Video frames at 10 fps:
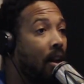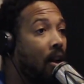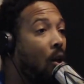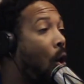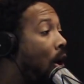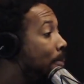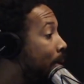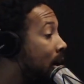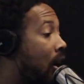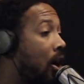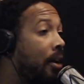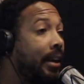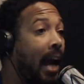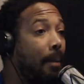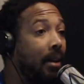Cory Booker,
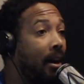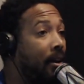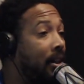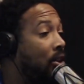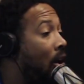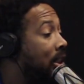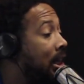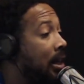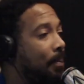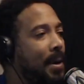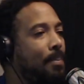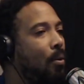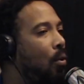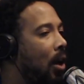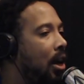Kamala Harris, all these other
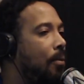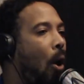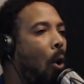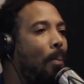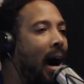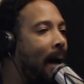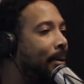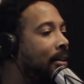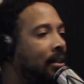people, Obama,